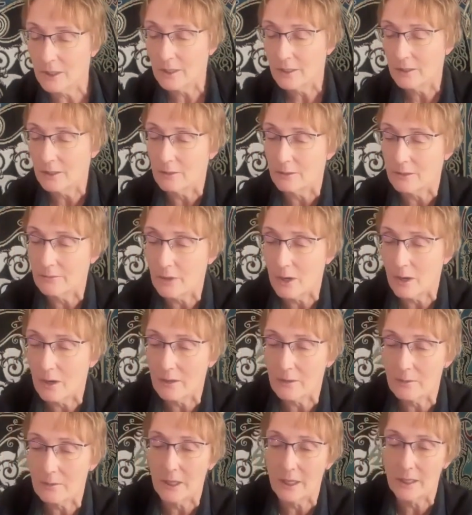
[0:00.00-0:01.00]
you know we've
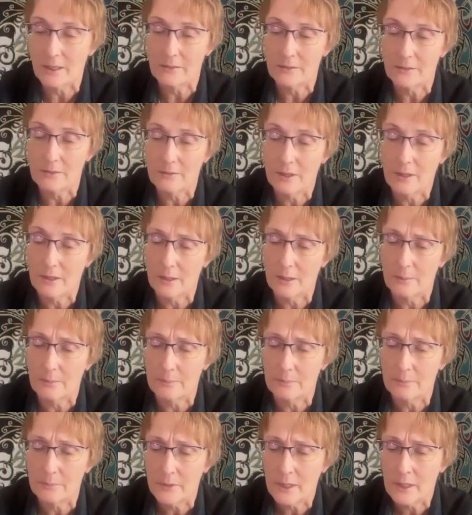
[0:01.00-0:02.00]
automated
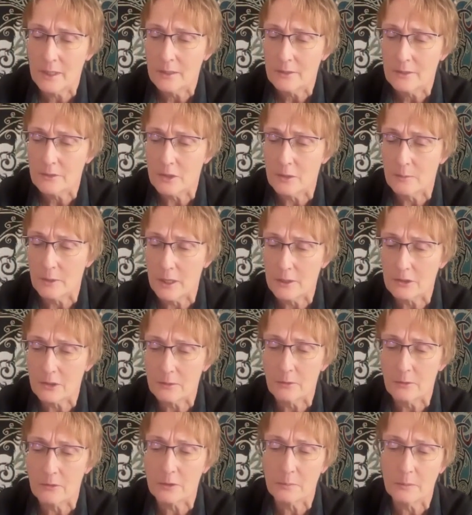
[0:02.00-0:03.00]
um, so much
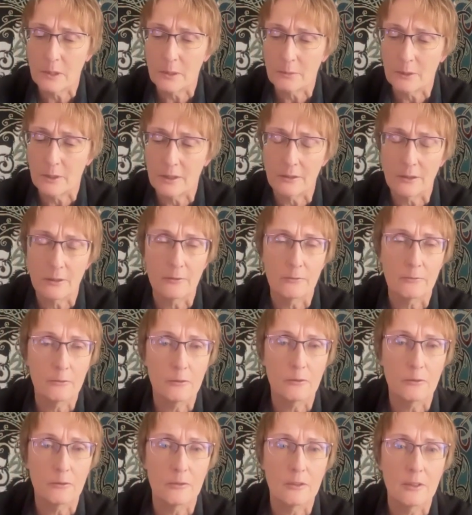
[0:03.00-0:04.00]
and most people get their
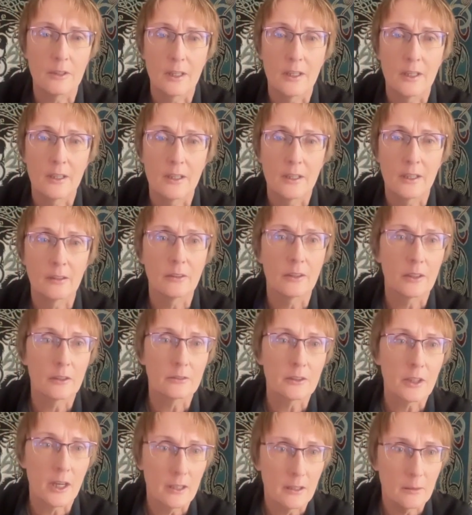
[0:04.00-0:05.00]
food in little
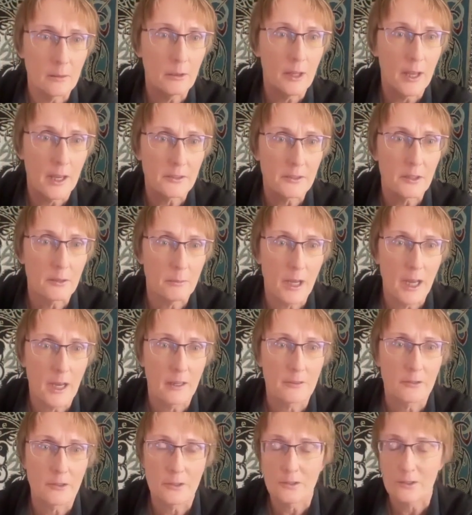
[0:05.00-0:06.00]
tiny plastic
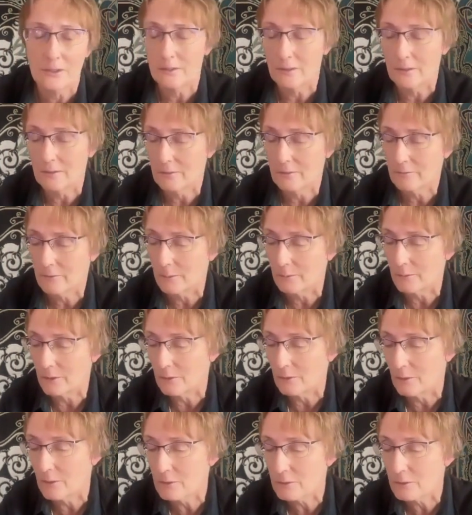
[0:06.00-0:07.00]
packages and from the
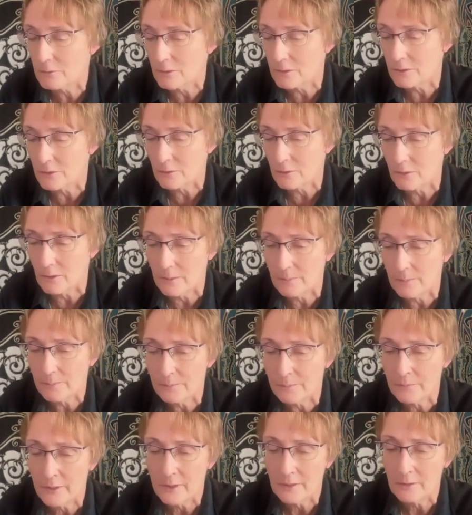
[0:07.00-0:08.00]
grocery store
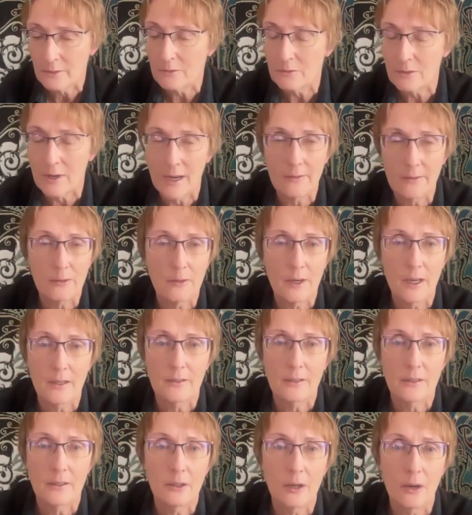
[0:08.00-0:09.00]
we drive
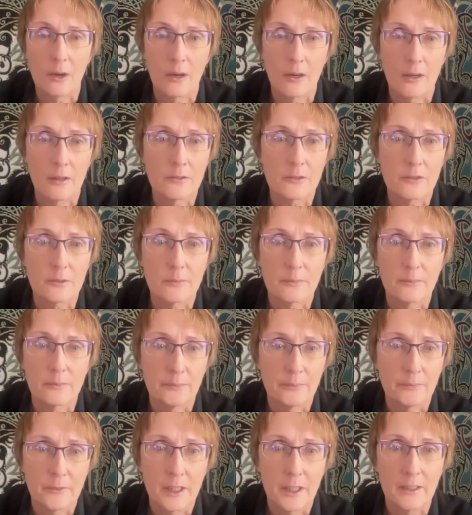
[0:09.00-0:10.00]
around in cars
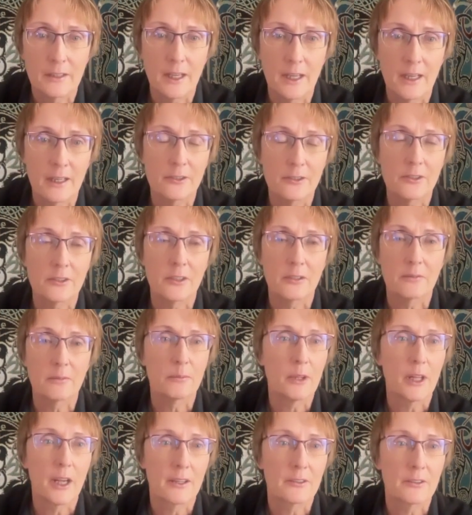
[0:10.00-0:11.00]
encased in
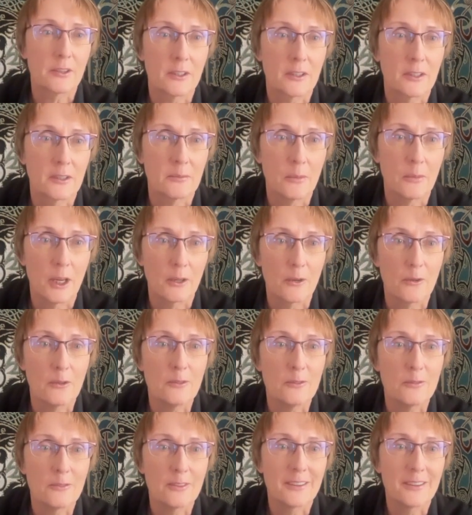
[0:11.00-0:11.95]
plastic and metal